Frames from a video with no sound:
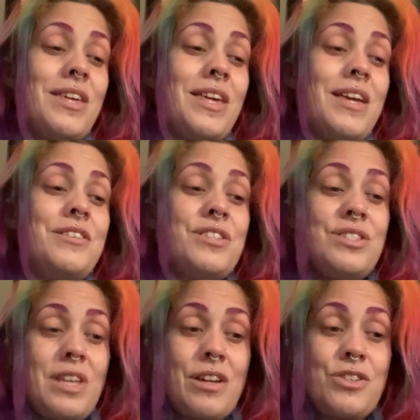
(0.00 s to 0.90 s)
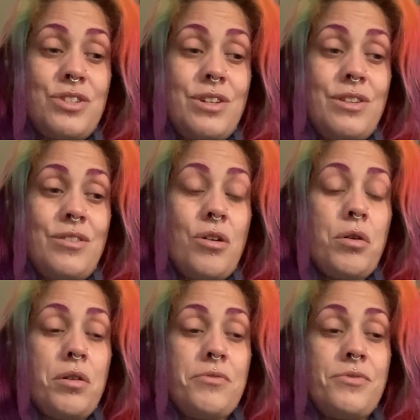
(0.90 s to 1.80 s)
intersection
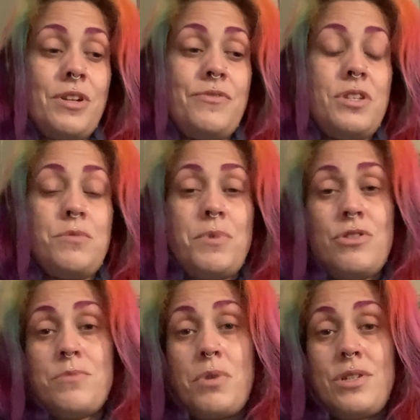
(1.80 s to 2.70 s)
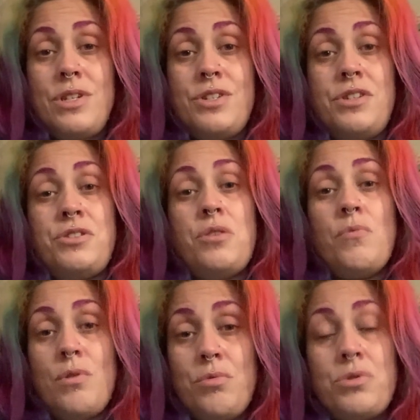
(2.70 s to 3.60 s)
of lived experience practitioners who
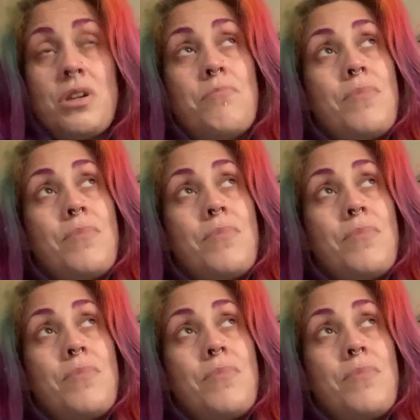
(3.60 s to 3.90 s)
will also